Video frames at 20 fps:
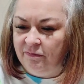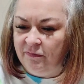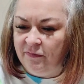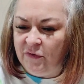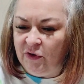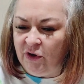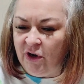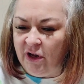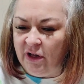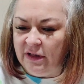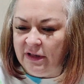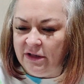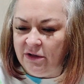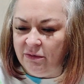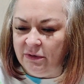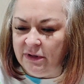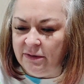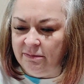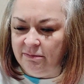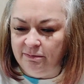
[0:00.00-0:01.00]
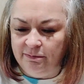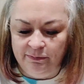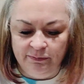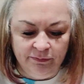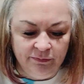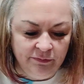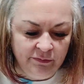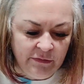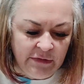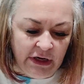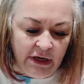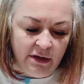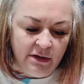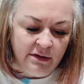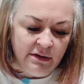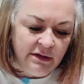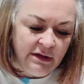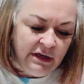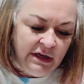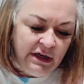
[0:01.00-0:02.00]
They're not gonna let you in. Yeah.
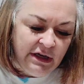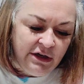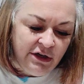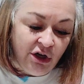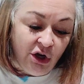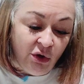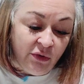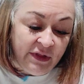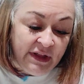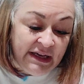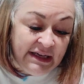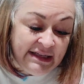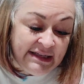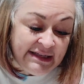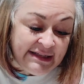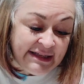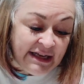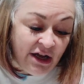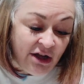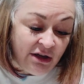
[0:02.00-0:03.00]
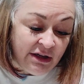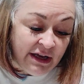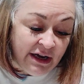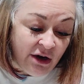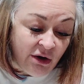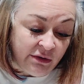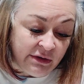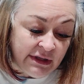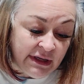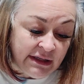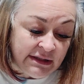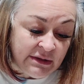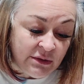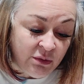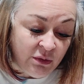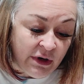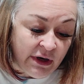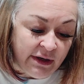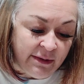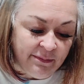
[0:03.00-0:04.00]
No, they sell out. That's
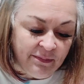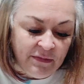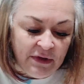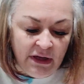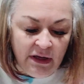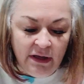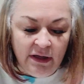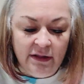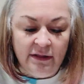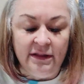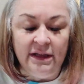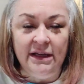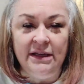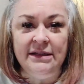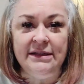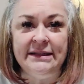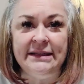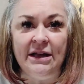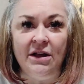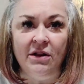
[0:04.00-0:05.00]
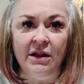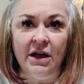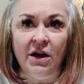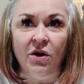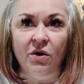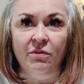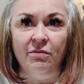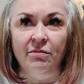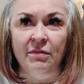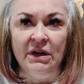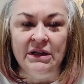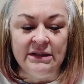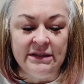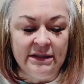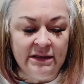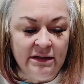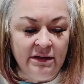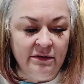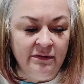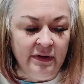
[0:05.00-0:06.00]
why. They sell out months
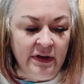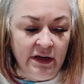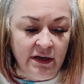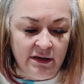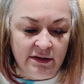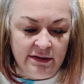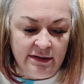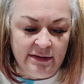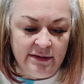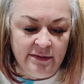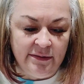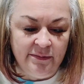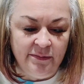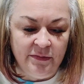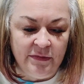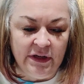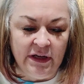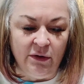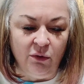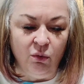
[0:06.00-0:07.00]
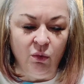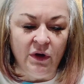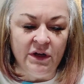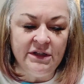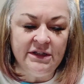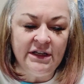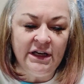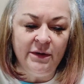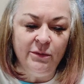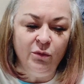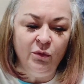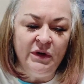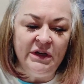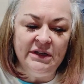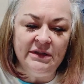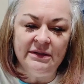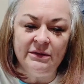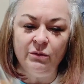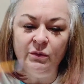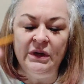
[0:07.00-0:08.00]
in advance. And one time we
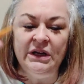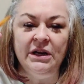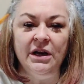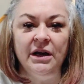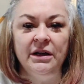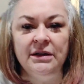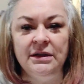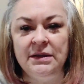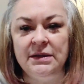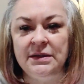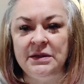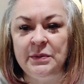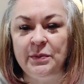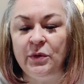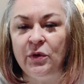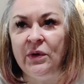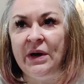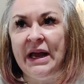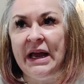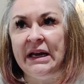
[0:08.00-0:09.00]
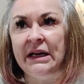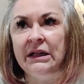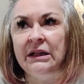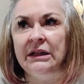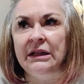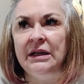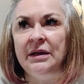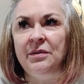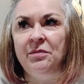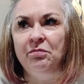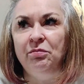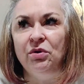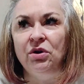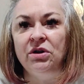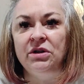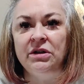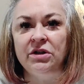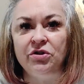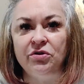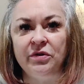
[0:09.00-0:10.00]
kind of sporadically
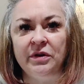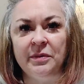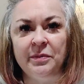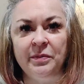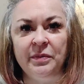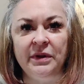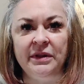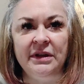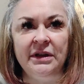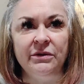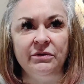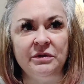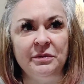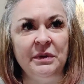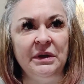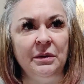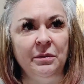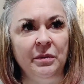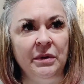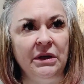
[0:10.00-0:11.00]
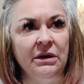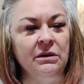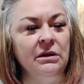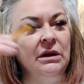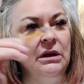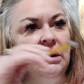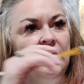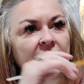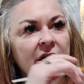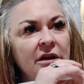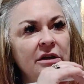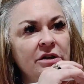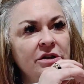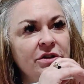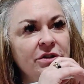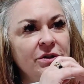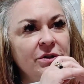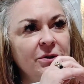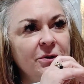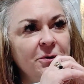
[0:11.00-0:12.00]
booked a trip. I think it was me and Ben
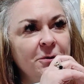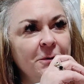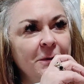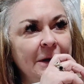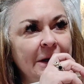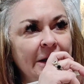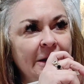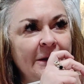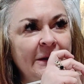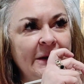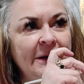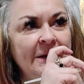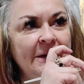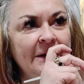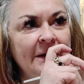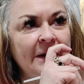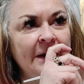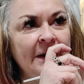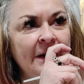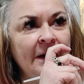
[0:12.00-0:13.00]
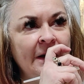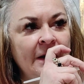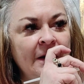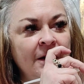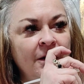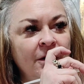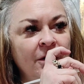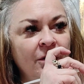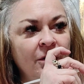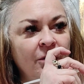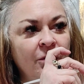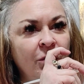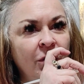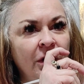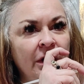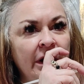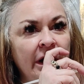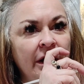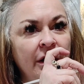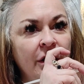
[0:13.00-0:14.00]
to England, and we're
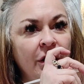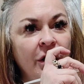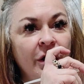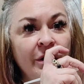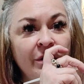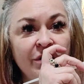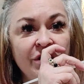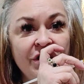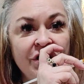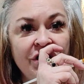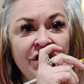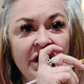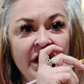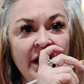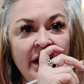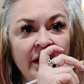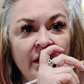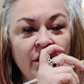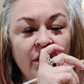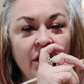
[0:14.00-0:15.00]
like, oh shit.